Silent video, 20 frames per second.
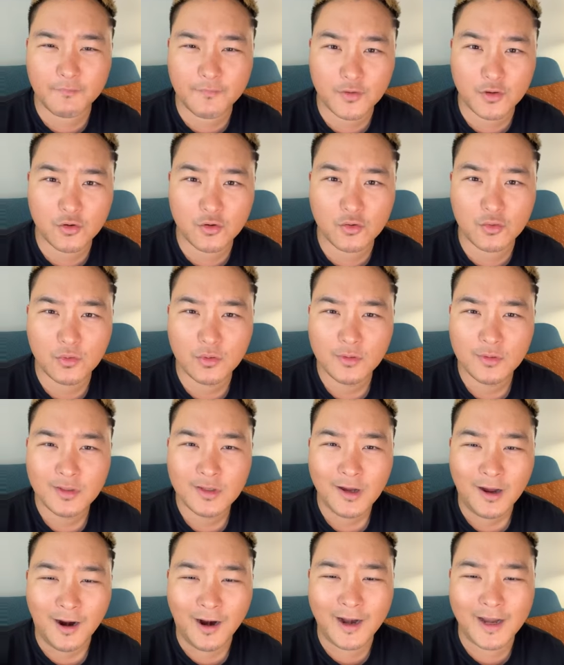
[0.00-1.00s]
of you
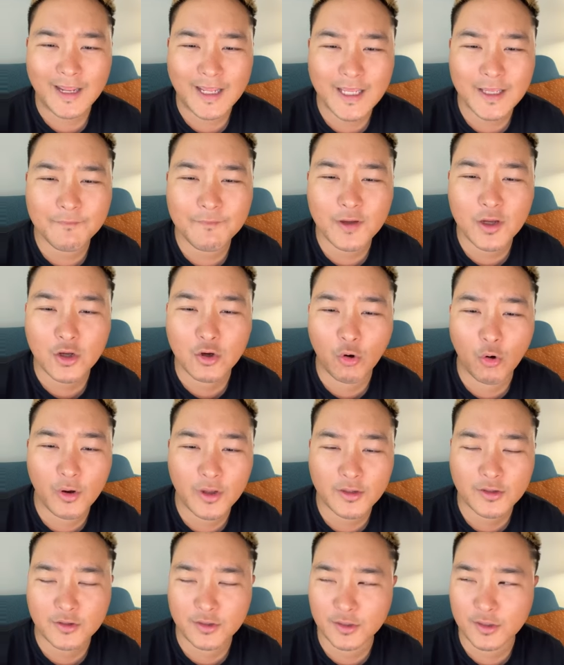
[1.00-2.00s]
are even
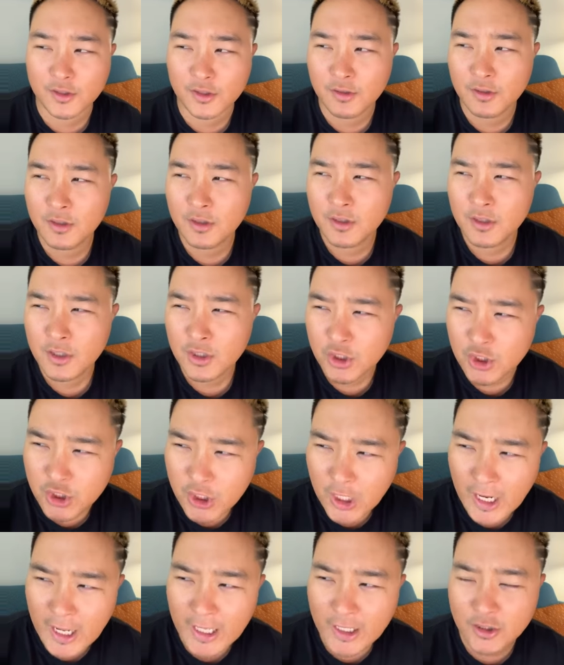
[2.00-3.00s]
going to
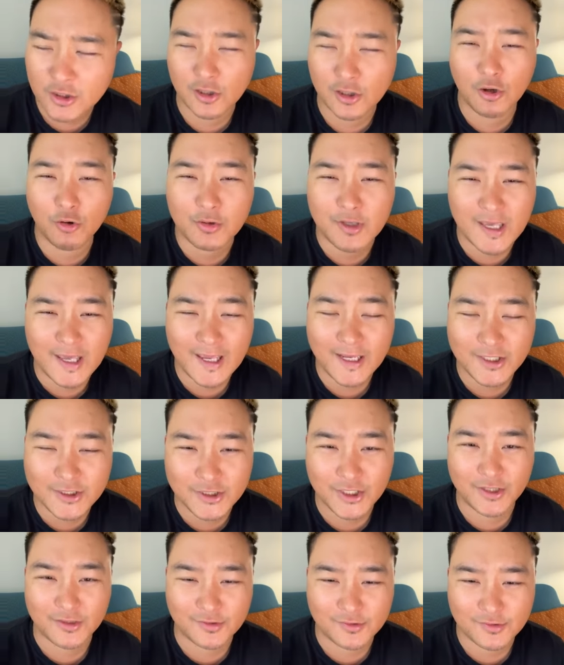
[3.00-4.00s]
change
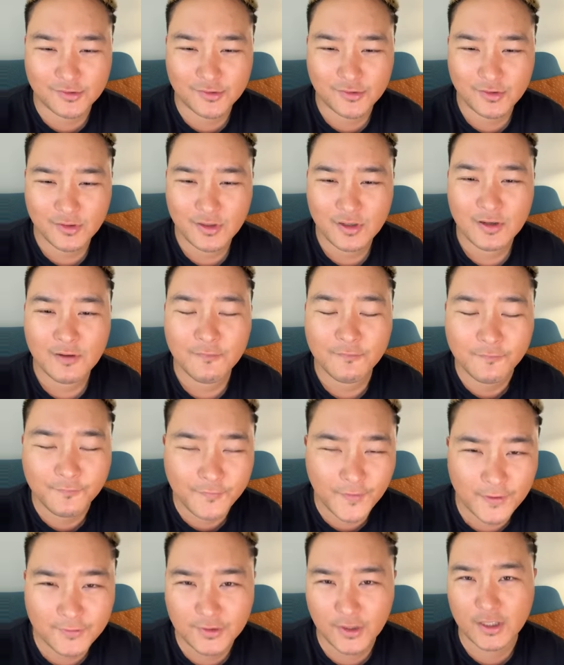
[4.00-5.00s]
locations
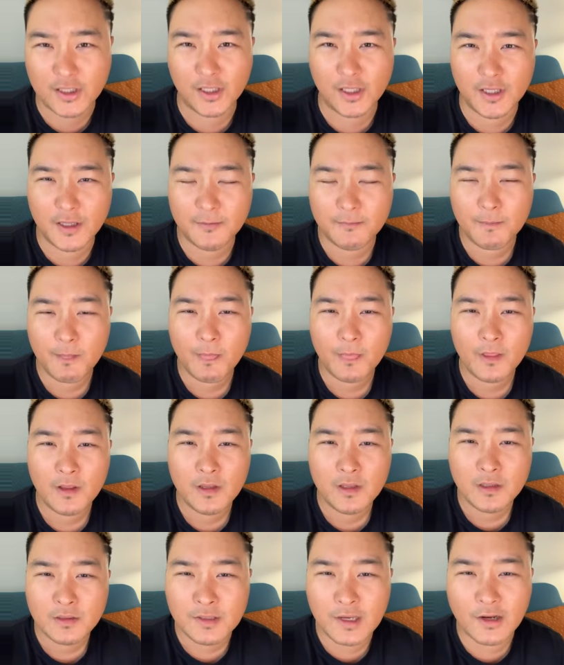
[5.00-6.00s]
physically.
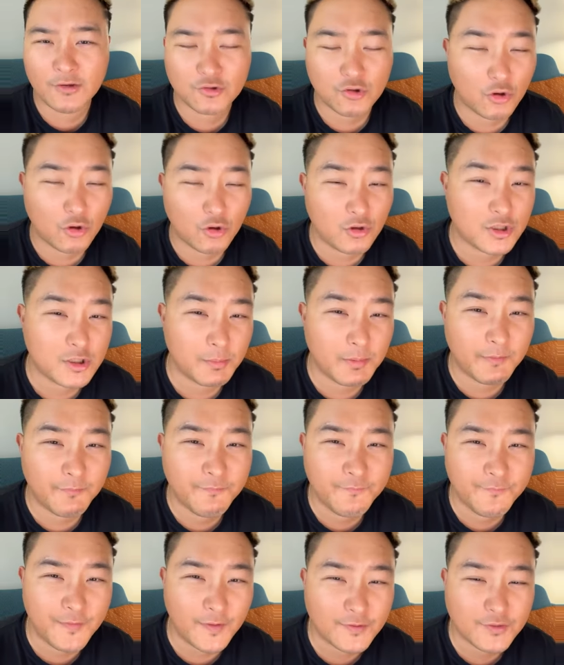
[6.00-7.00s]
There's going to be
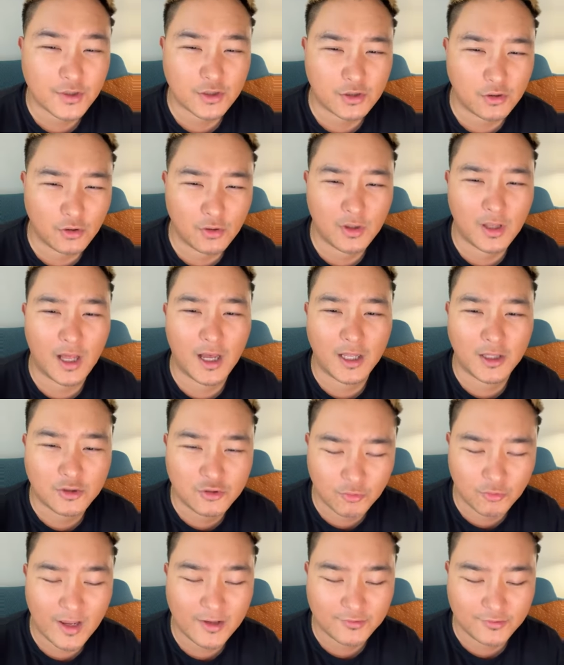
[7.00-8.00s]
physical
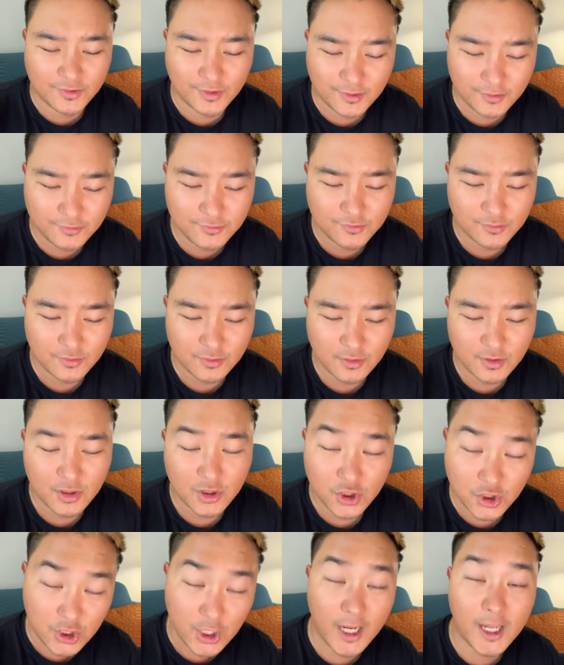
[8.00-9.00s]
addresses
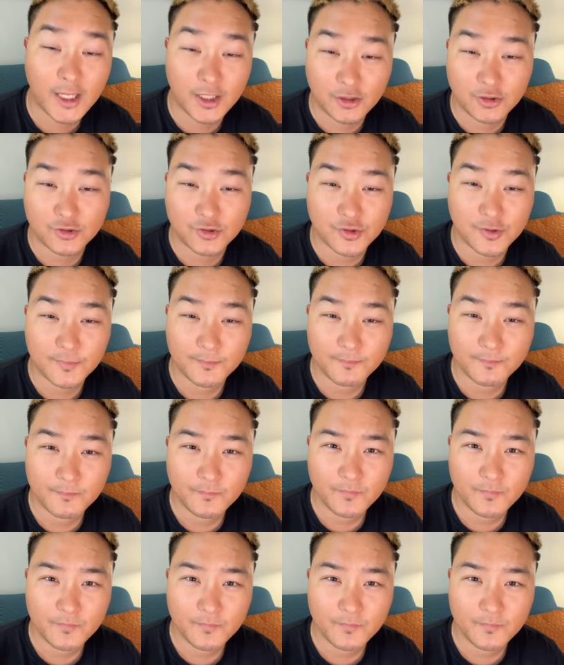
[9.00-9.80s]
changed.